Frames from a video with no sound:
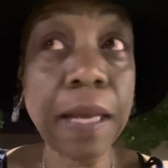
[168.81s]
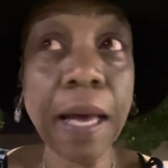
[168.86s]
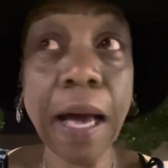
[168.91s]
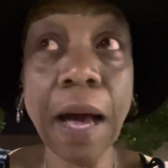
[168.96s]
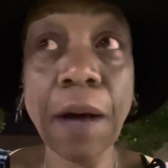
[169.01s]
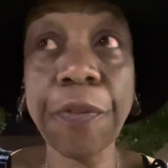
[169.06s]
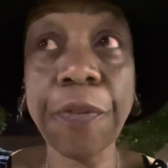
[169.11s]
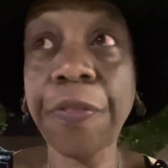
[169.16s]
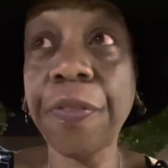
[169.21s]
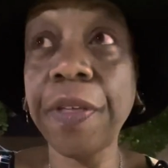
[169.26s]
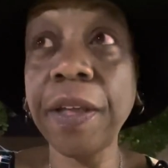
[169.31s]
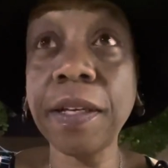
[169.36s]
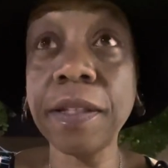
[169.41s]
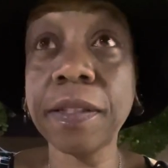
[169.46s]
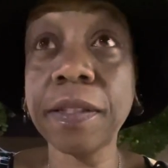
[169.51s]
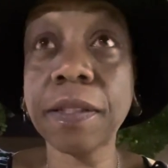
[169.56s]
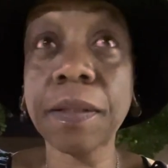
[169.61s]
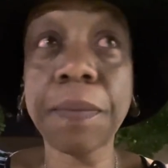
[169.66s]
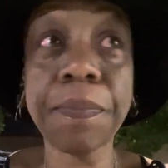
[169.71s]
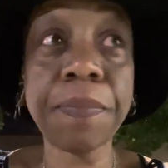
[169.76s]
I'll think of
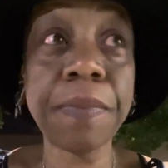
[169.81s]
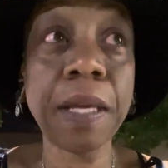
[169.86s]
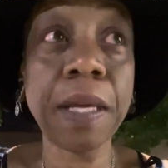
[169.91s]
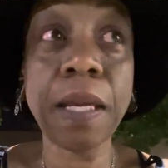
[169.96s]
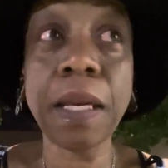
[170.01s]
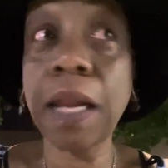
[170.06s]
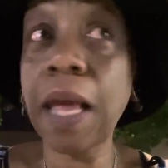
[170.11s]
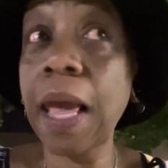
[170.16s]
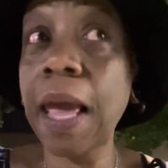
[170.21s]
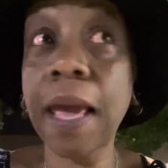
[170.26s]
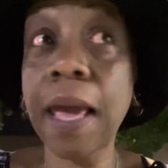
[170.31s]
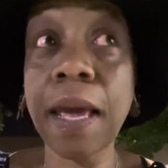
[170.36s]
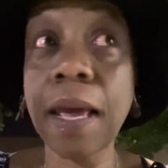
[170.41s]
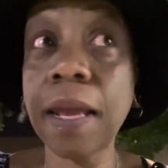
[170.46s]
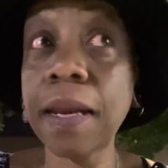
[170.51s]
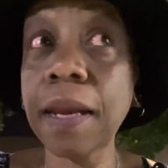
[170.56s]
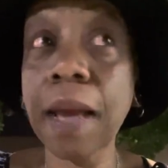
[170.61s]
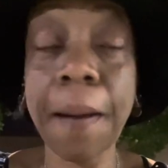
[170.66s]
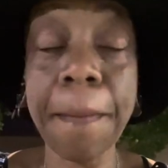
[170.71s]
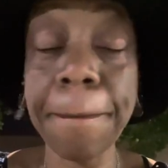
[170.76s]
something
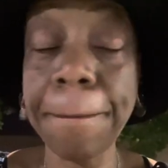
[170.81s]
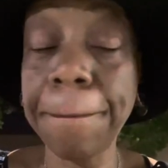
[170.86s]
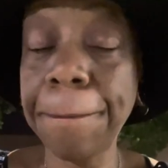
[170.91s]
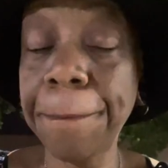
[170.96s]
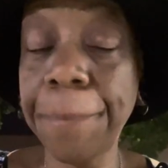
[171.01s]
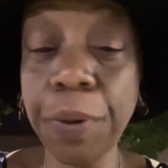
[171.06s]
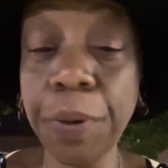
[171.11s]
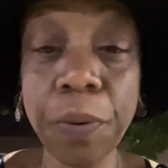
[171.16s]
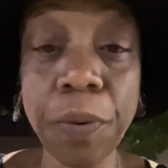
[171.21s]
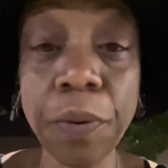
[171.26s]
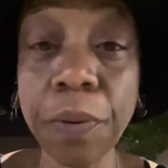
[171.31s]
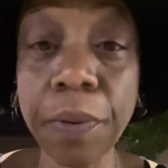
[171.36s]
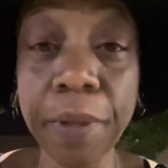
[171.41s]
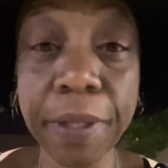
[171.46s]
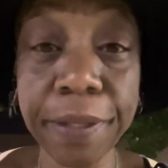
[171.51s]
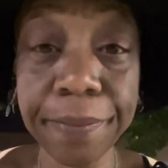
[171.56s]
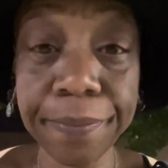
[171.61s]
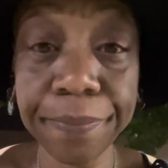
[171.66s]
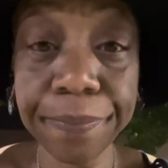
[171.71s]
and I'm boohooing.